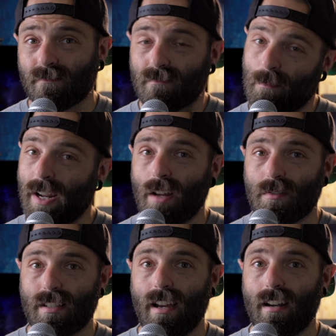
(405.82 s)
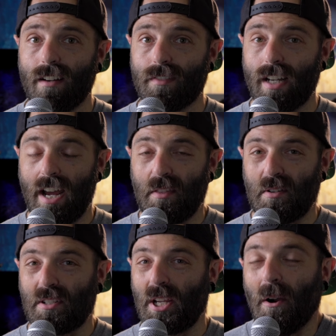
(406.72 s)
I'm not outside often
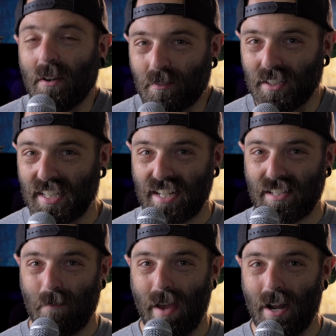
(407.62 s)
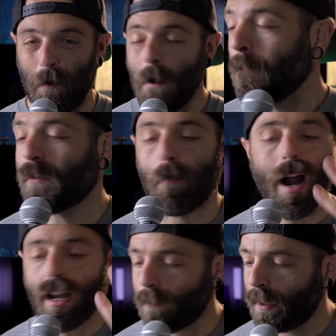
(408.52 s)
either, so it really doesn't matter. The
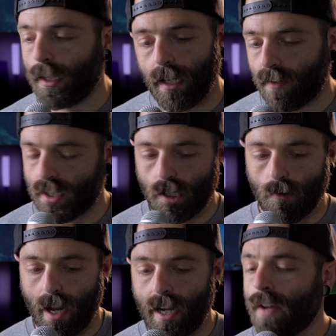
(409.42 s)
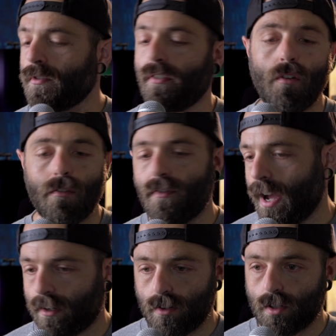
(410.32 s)
pocketability of it's great. The form
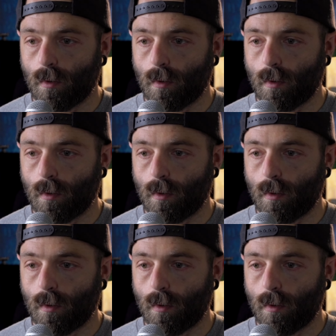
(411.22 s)
factor is